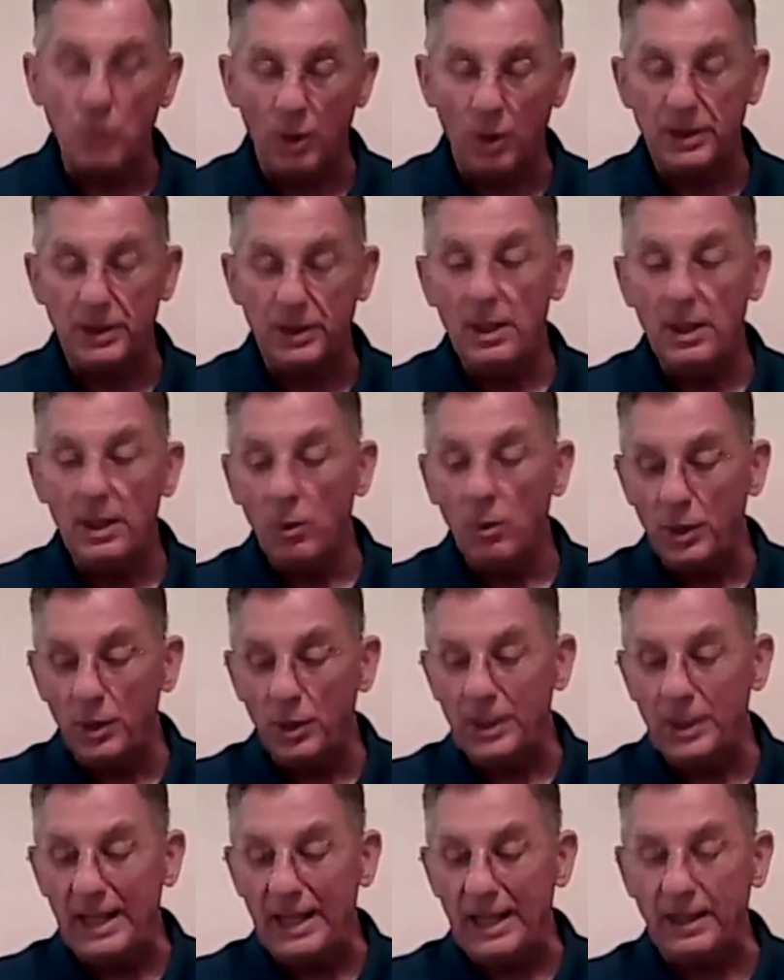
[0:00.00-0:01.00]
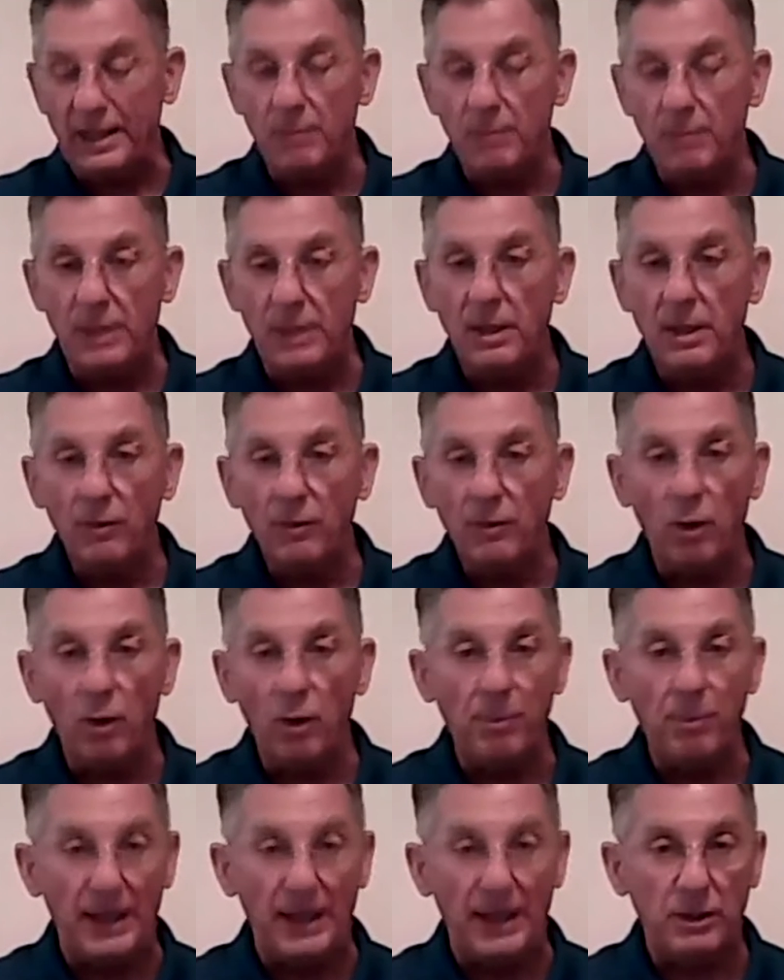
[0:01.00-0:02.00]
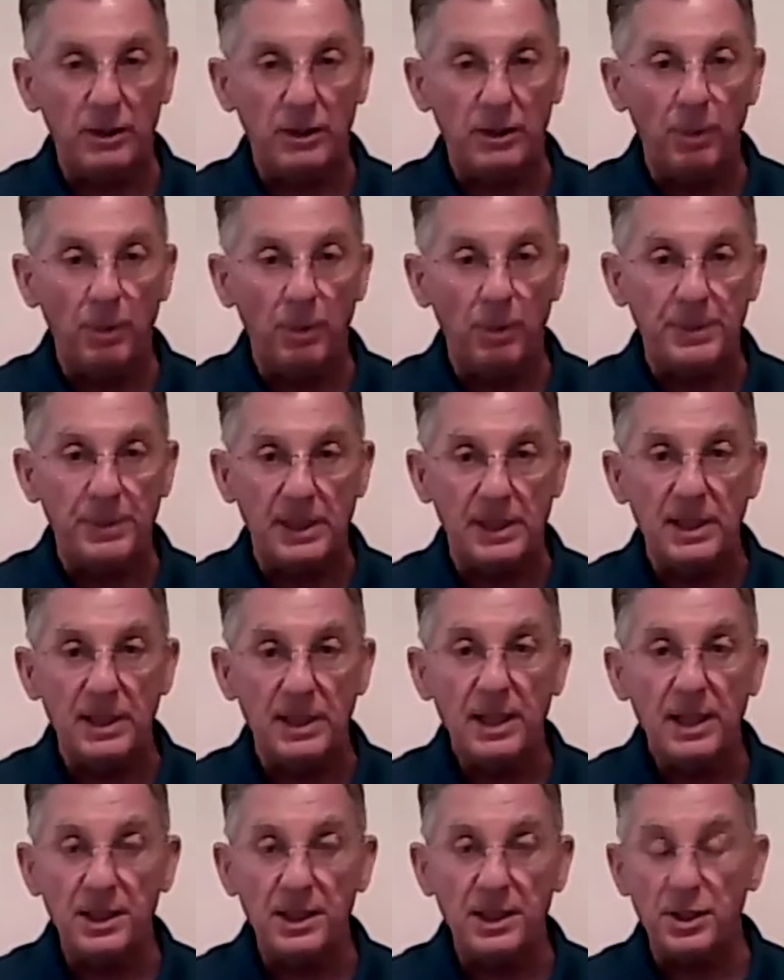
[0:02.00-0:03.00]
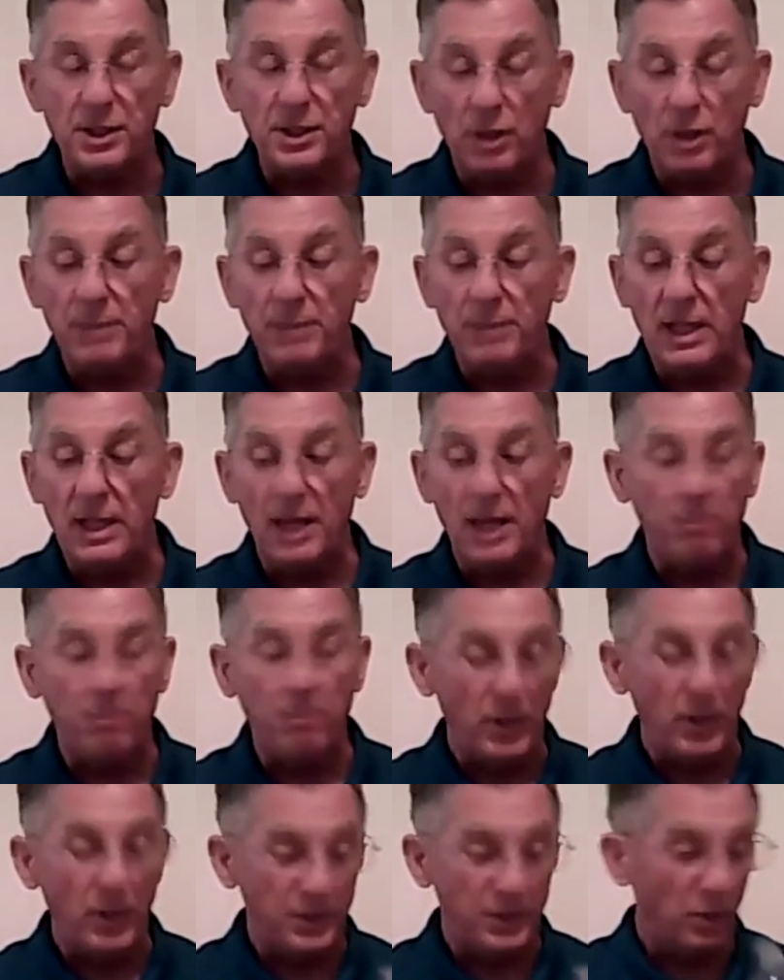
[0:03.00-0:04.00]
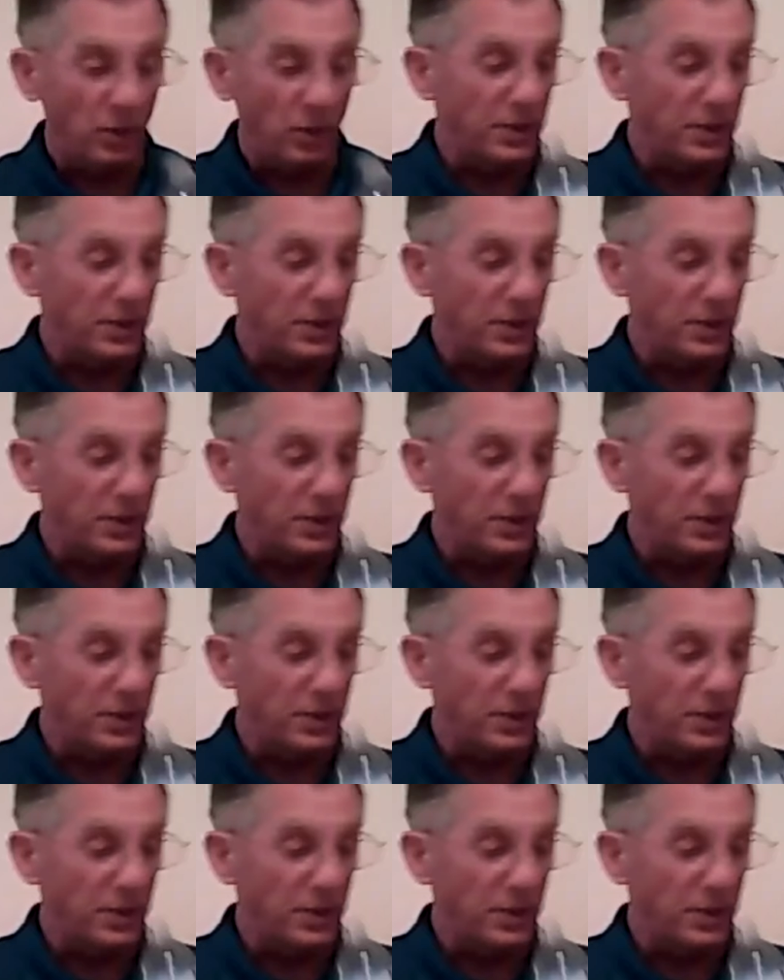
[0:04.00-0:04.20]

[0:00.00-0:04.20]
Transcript: which again can be, for all practical purposes, considered to be a point source.